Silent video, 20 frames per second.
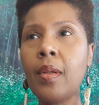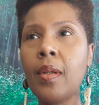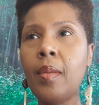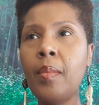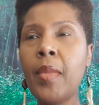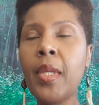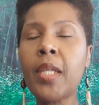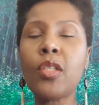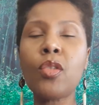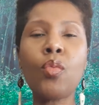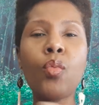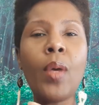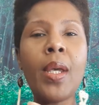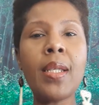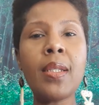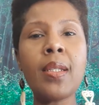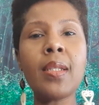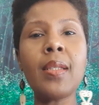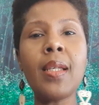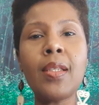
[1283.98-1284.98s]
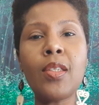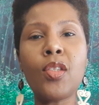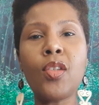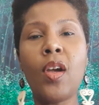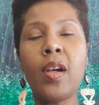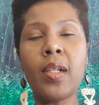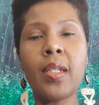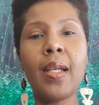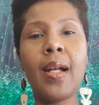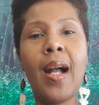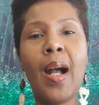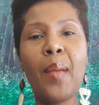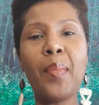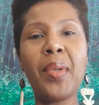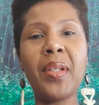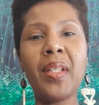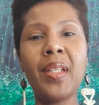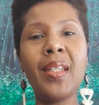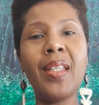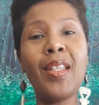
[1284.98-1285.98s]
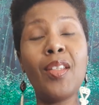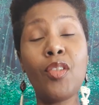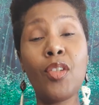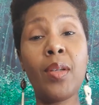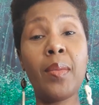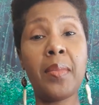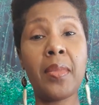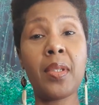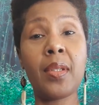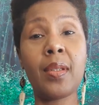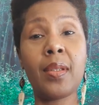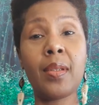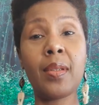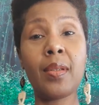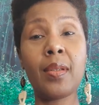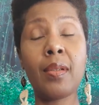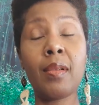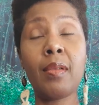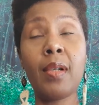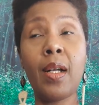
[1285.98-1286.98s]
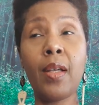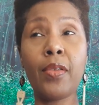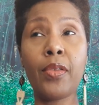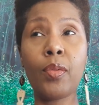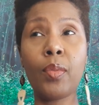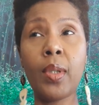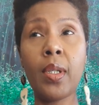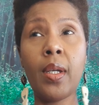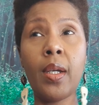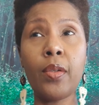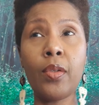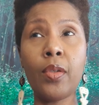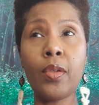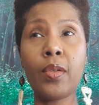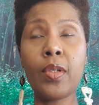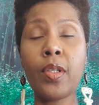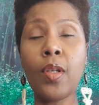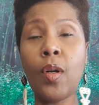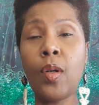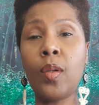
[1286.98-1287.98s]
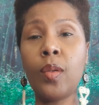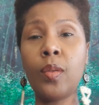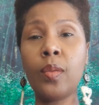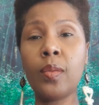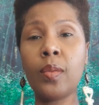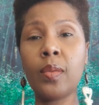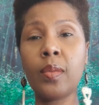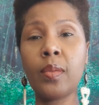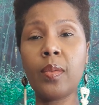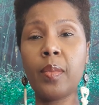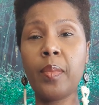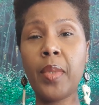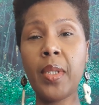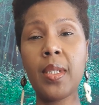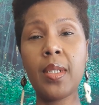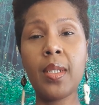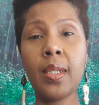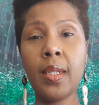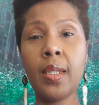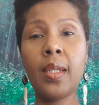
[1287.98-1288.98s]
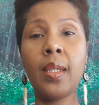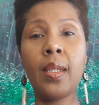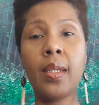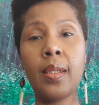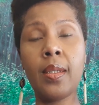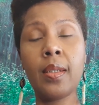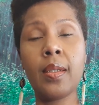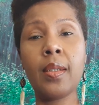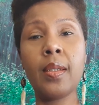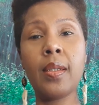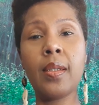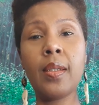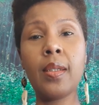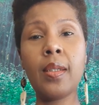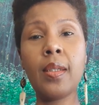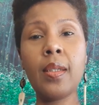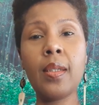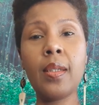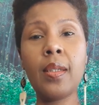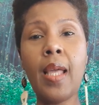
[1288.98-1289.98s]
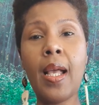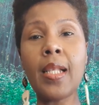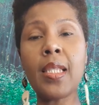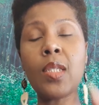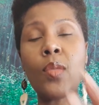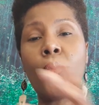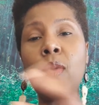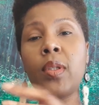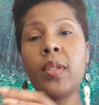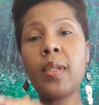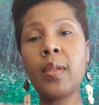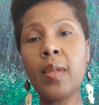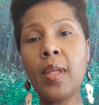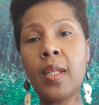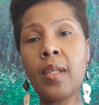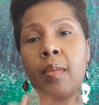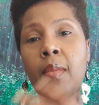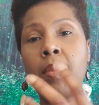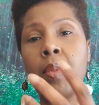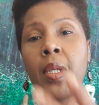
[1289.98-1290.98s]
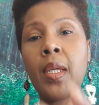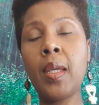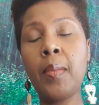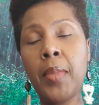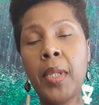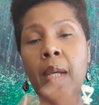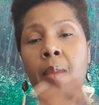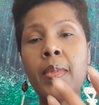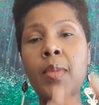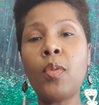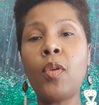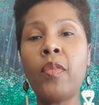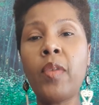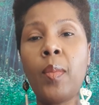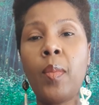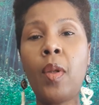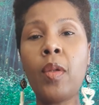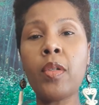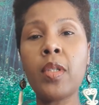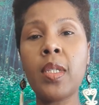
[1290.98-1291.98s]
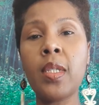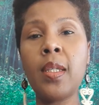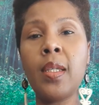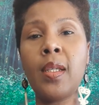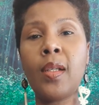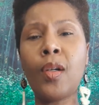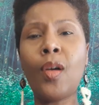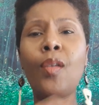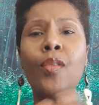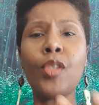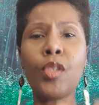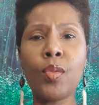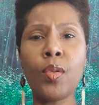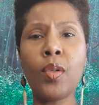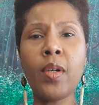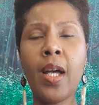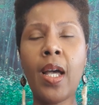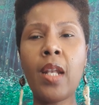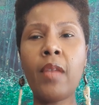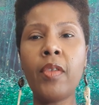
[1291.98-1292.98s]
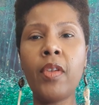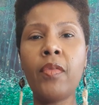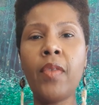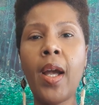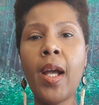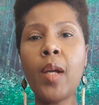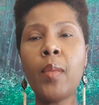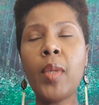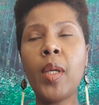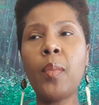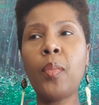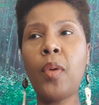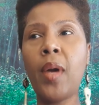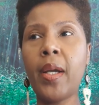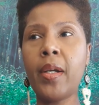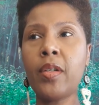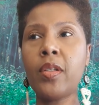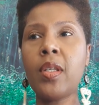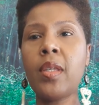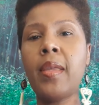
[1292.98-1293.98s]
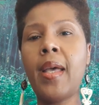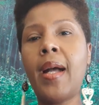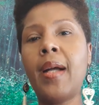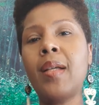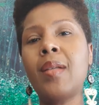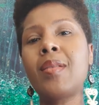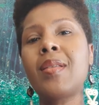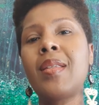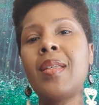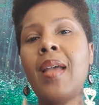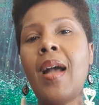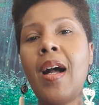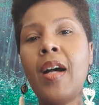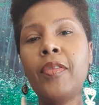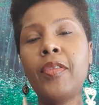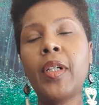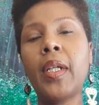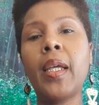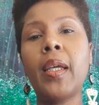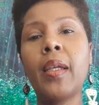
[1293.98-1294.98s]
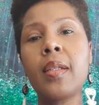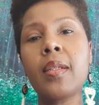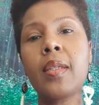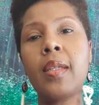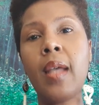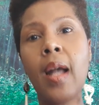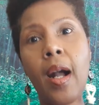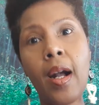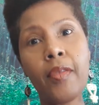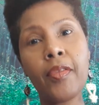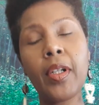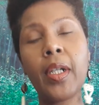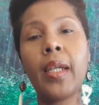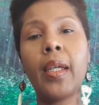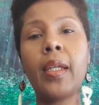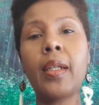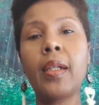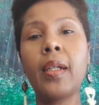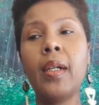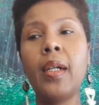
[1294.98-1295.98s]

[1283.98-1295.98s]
mixed races that start to happen in Egypt around 300 or so BCE that's when the, it, it becomes more of a multicultural kind of environment prior to that it's the African it's the African